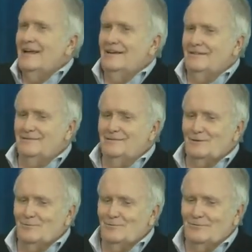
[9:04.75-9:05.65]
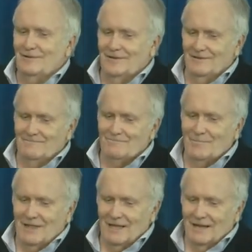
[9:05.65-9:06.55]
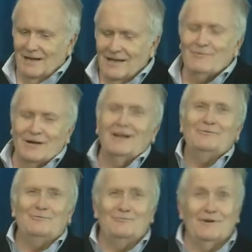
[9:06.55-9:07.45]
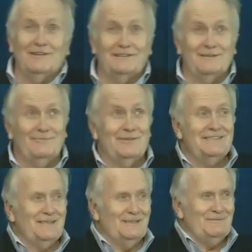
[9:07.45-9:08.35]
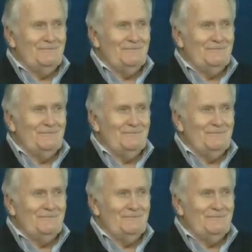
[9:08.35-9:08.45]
and so um, I have a kind of relativistic,